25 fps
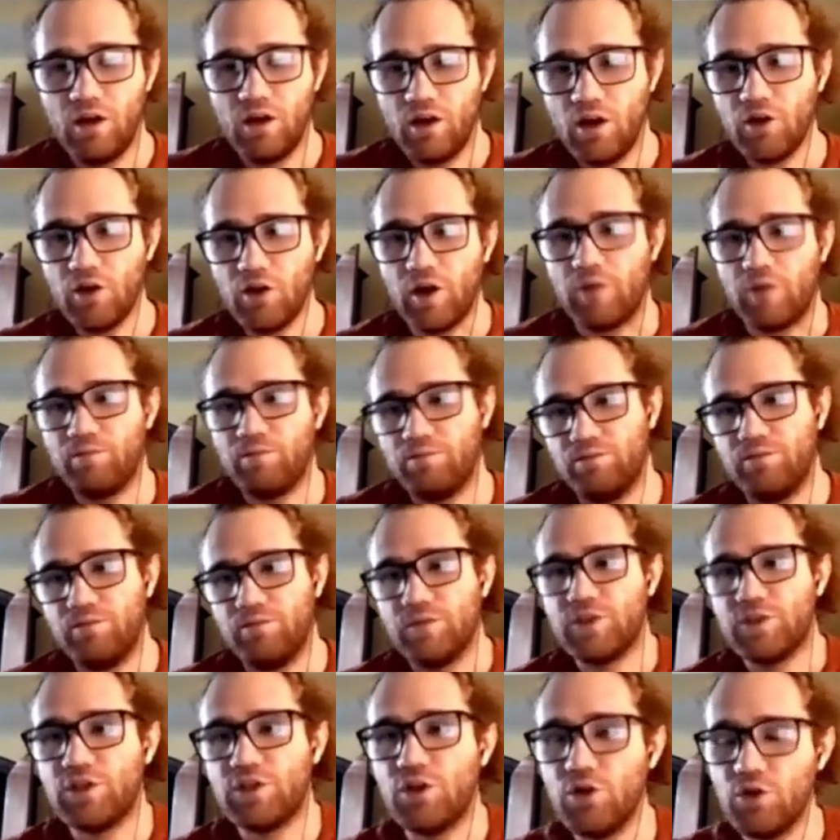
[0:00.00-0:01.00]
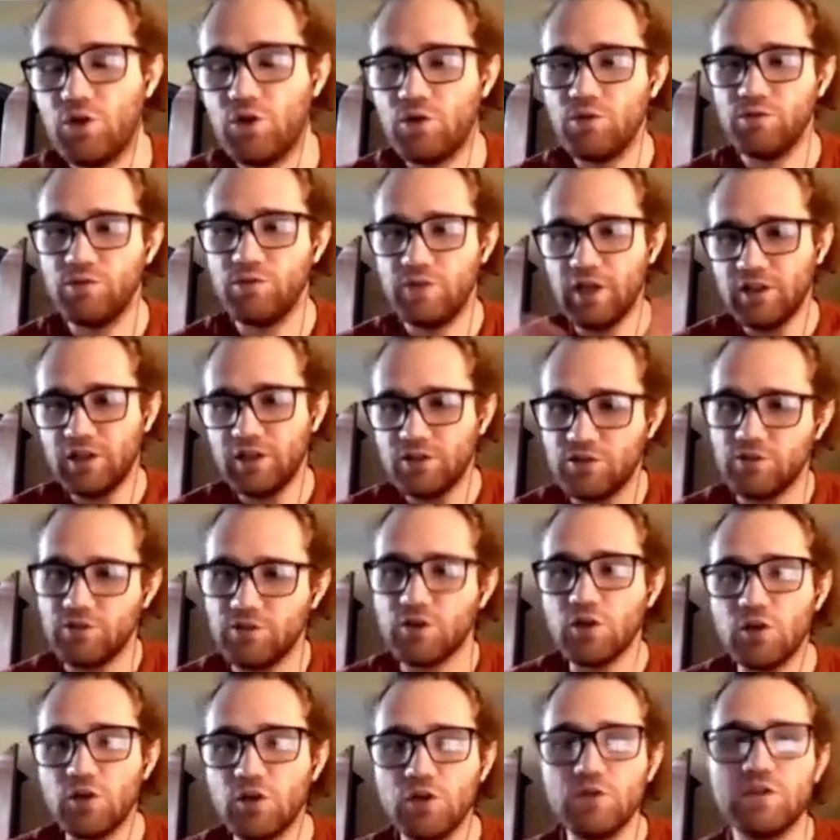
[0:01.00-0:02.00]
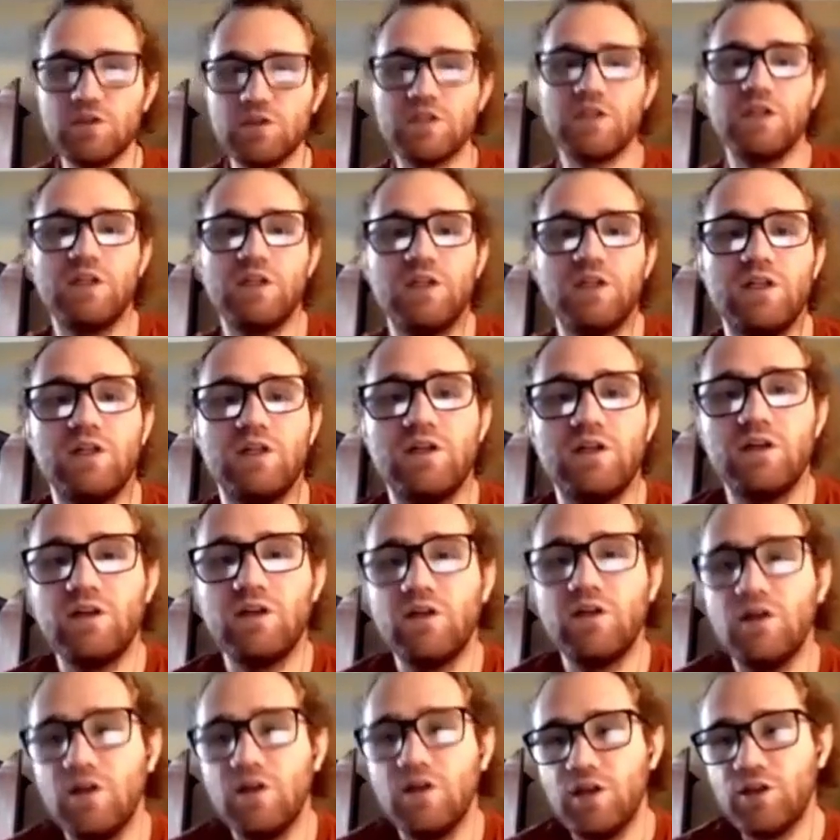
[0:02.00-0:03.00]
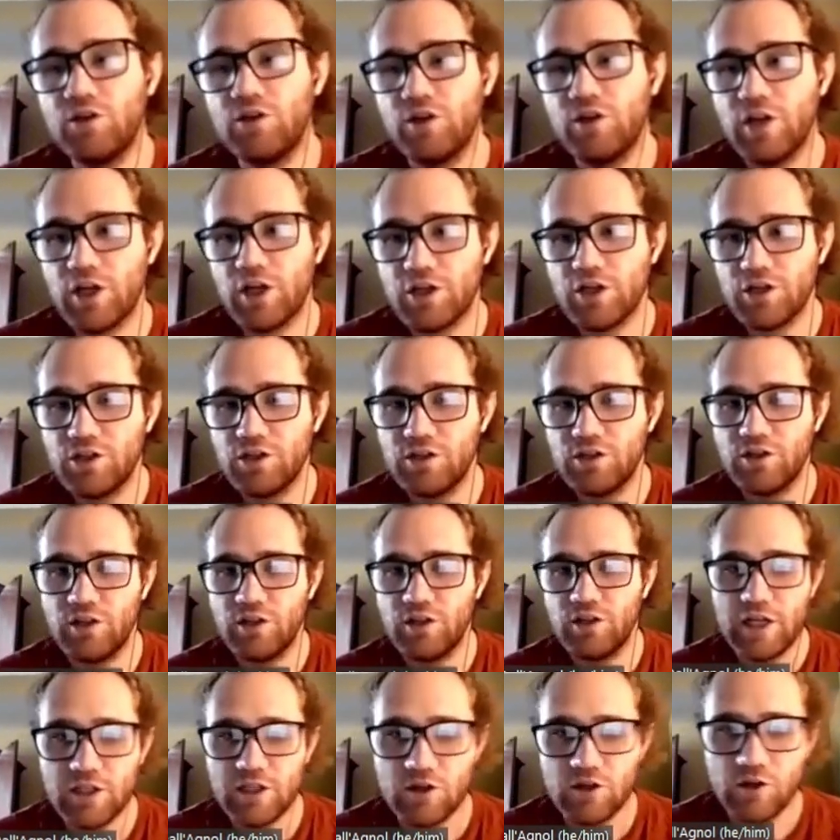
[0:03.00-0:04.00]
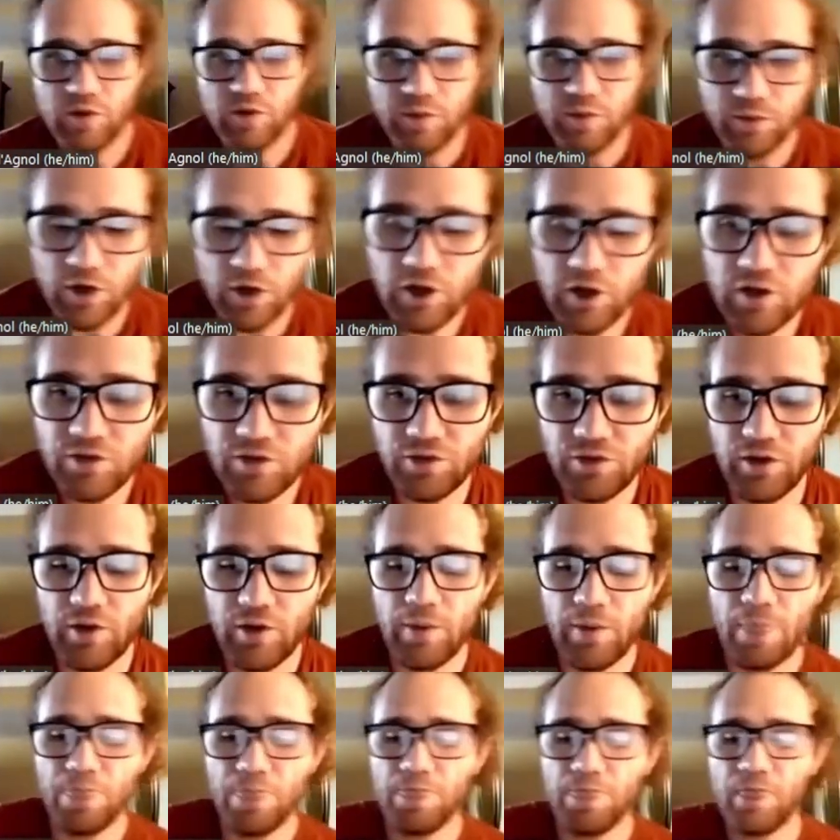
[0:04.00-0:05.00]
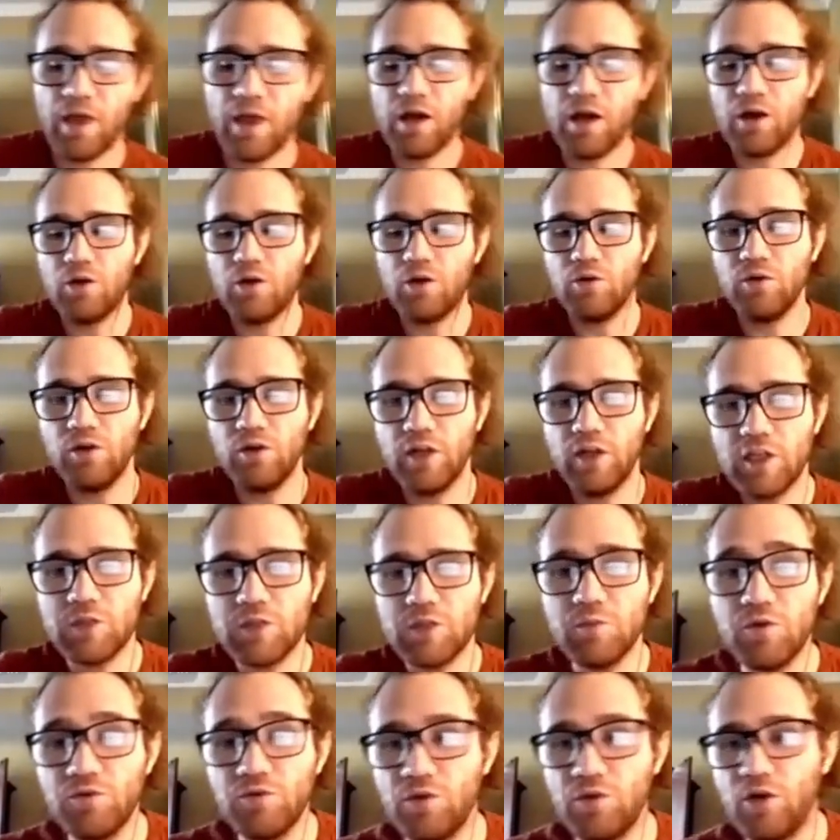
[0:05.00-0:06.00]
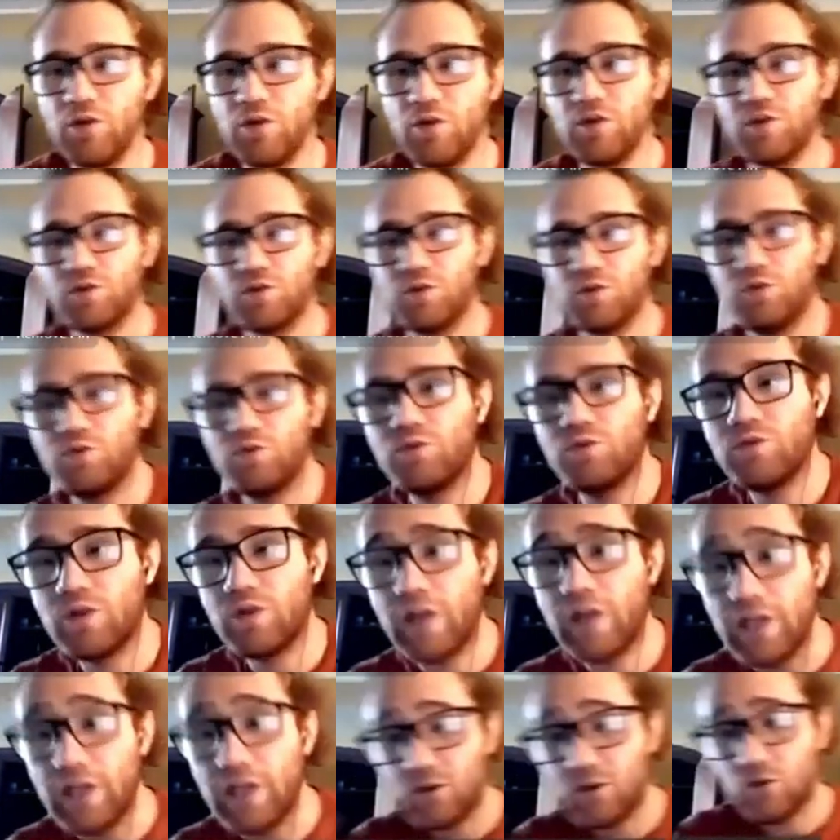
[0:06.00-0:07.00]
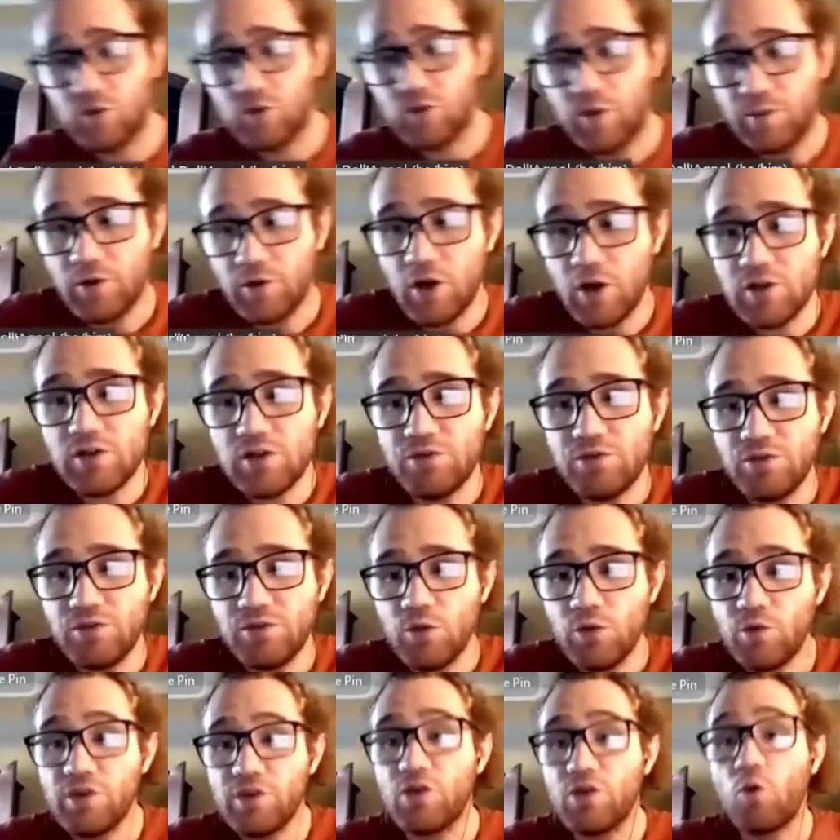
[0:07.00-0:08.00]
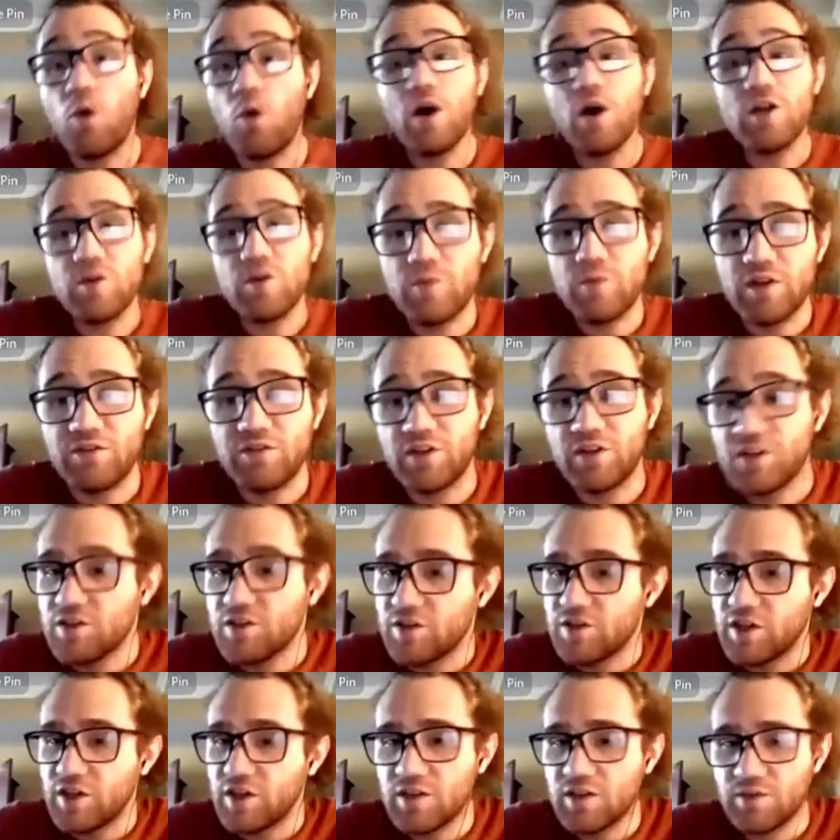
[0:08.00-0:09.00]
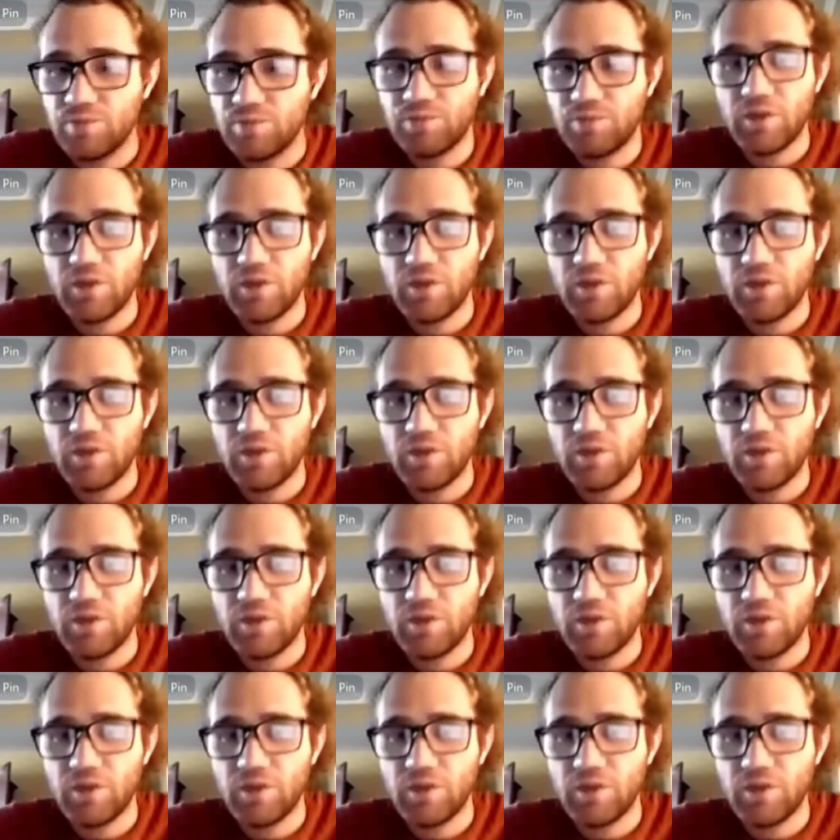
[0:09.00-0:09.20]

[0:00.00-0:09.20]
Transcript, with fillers: Okay, so that sort of concludes the introduction to classical cryptography. Now let's move on to classical cryptography with quantum adversaries.